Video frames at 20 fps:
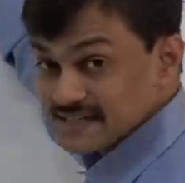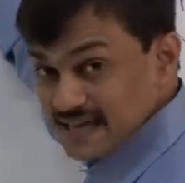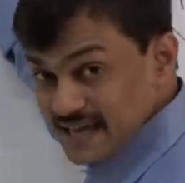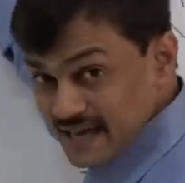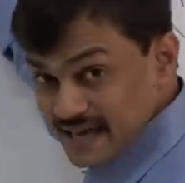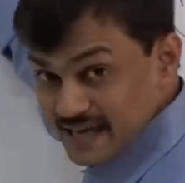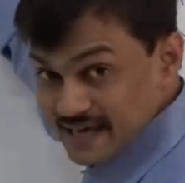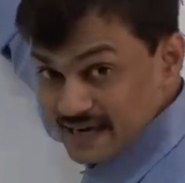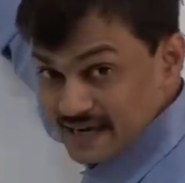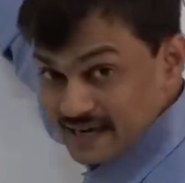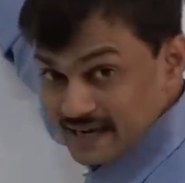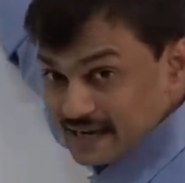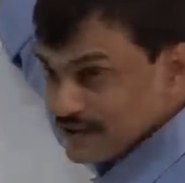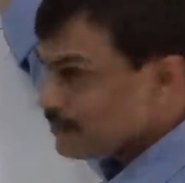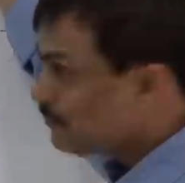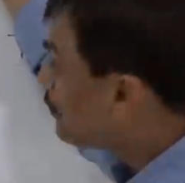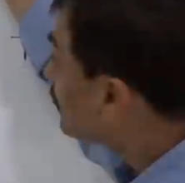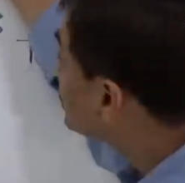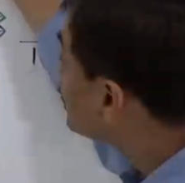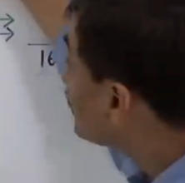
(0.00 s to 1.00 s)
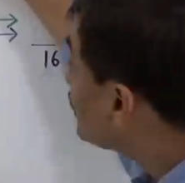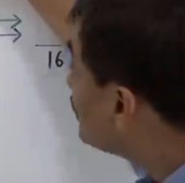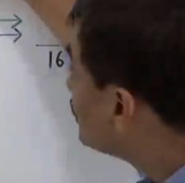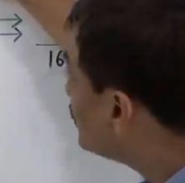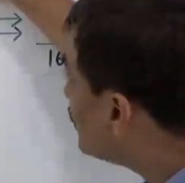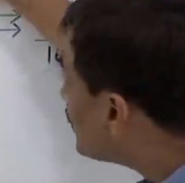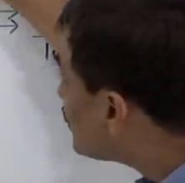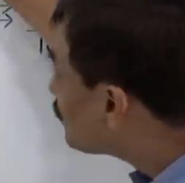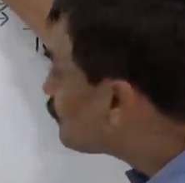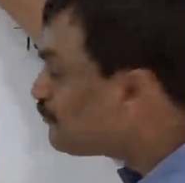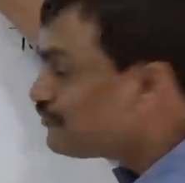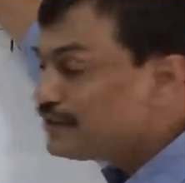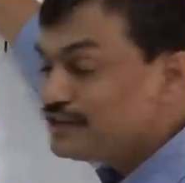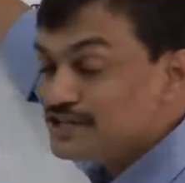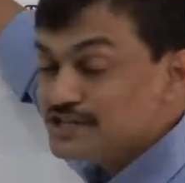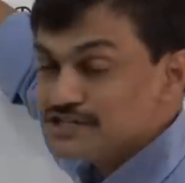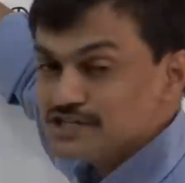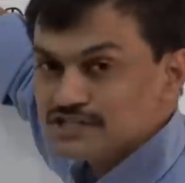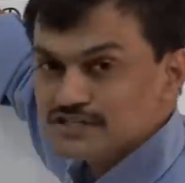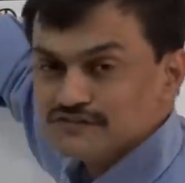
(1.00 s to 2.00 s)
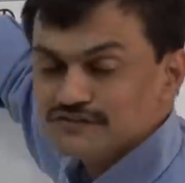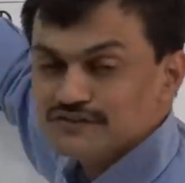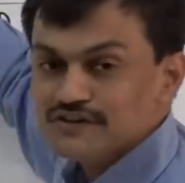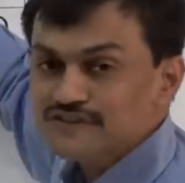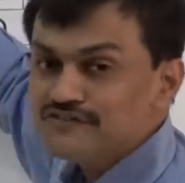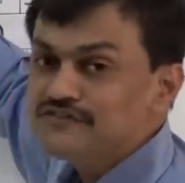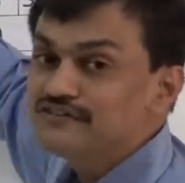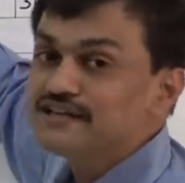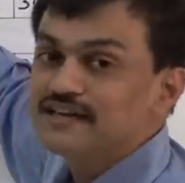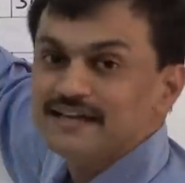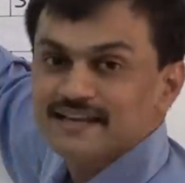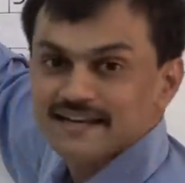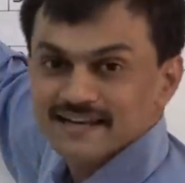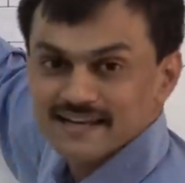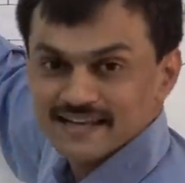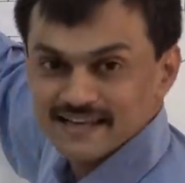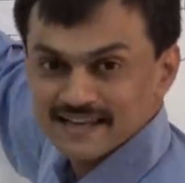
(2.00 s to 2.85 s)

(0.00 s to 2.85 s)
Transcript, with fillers: 10, but the late finish is 15.